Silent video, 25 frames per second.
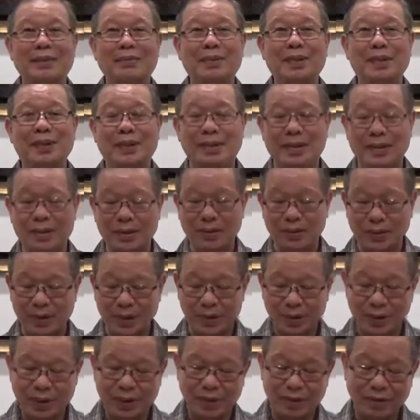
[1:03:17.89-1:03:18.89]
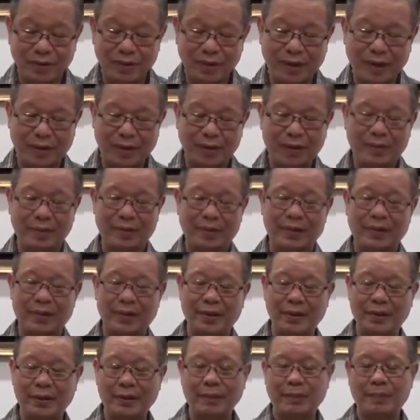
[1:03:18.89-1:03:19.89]
We close with a short reflection,
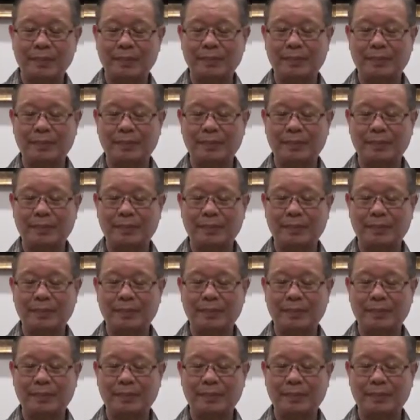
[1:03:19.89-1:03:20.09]
okay?